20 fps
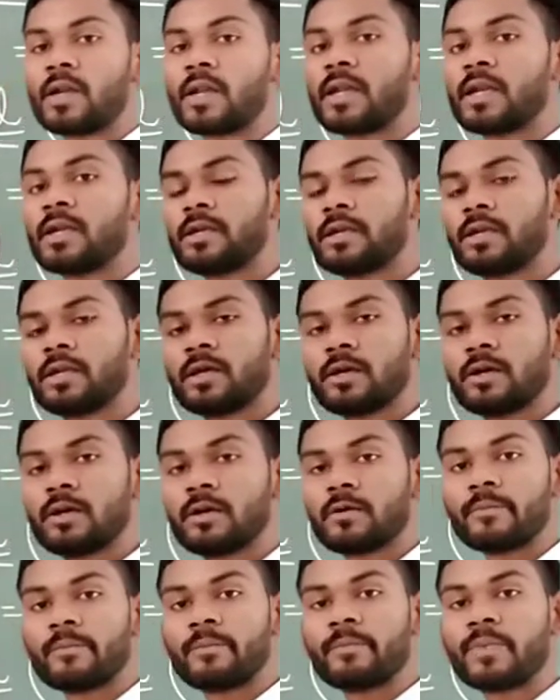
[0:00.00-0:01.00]

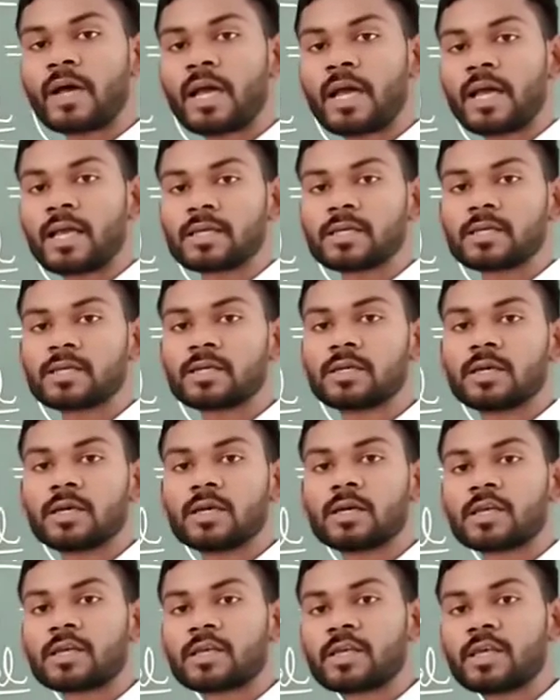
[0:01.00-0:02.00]
rate
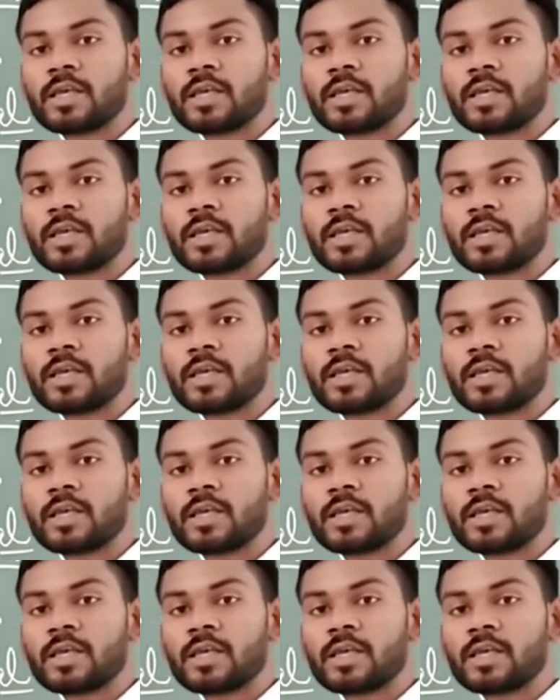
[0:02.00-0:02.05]
bank